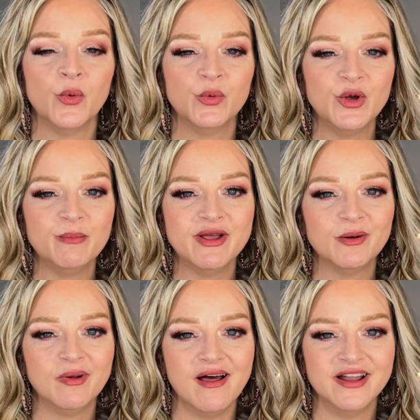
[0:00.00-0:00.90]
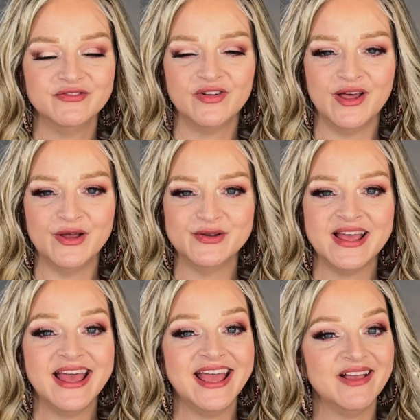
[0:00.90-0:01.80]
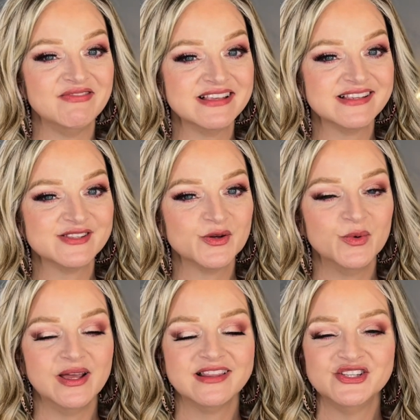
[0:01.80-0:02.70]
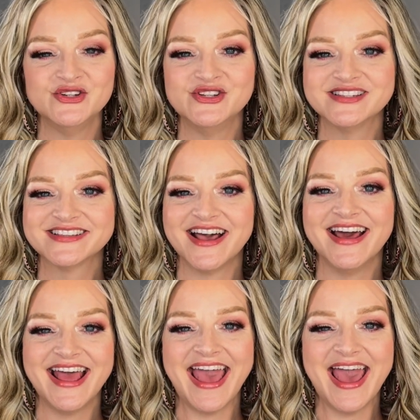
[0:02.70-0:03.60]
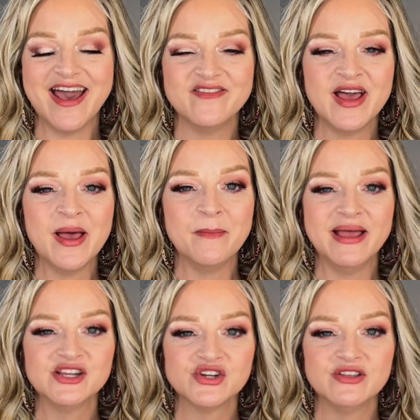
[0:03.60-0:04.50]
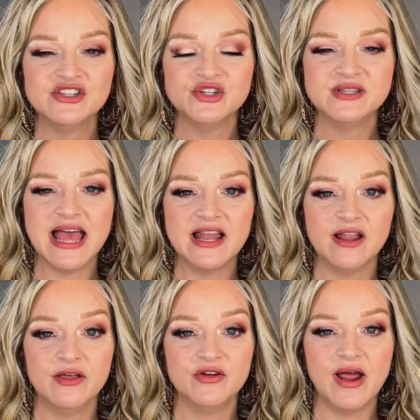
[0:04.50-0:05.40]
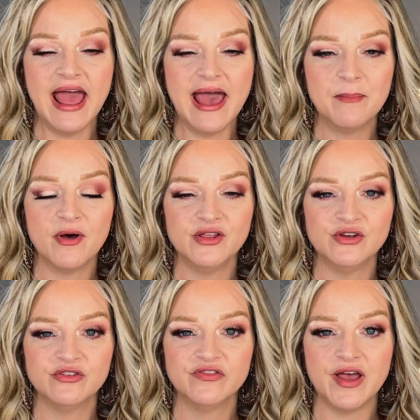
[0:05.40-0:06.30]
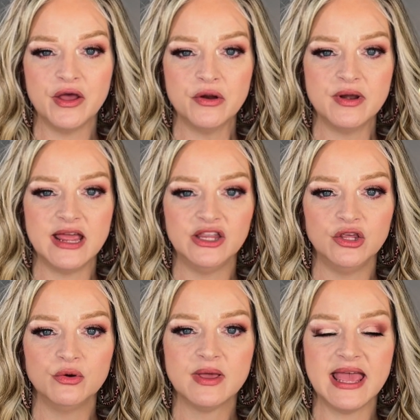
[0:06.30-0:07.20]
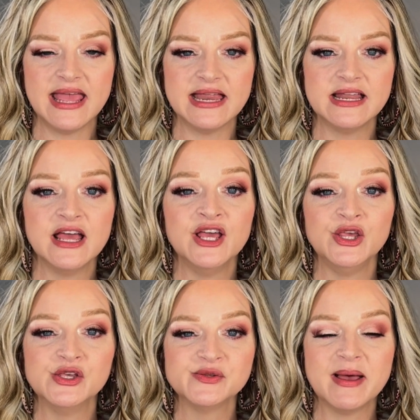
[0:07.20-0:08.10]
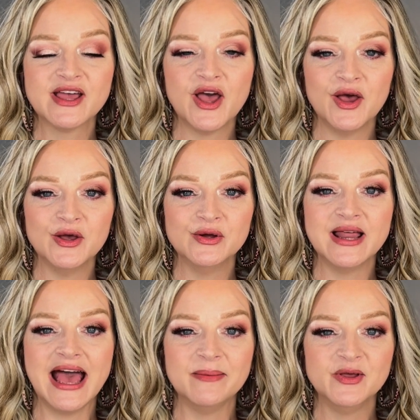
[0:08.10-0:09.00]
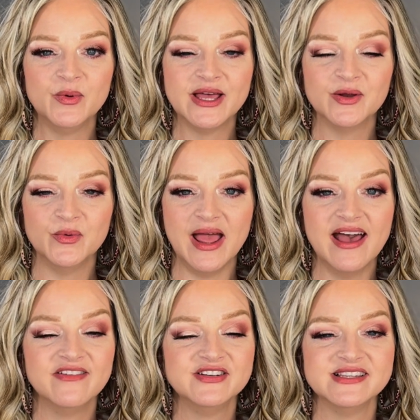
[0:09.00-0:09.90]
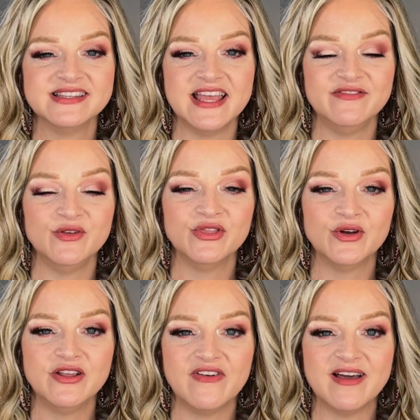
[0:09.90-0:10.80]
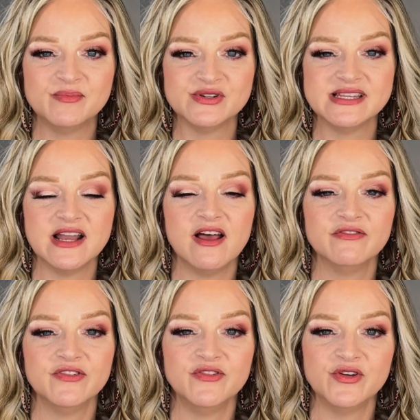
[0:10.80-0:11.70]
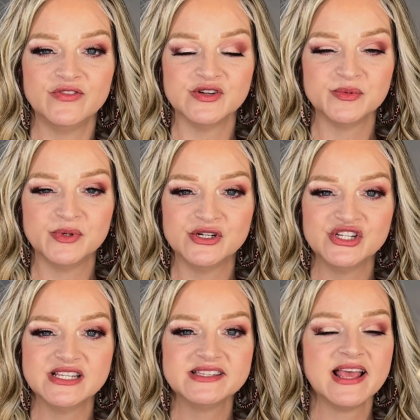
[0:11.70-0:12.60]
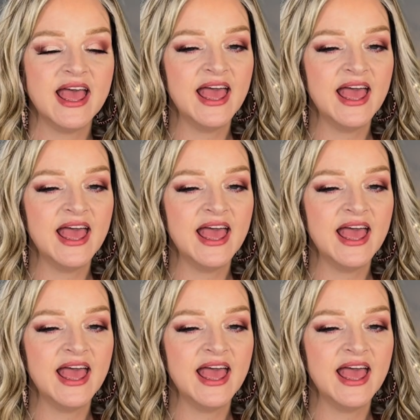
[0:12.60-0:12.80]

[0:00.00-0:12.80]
Rootbeer Blonde Float. If this is a wig that you just gotta have, make sure that you download their app on your phone, and you can use my code ibewiggin to save you 35% off of your first purchase.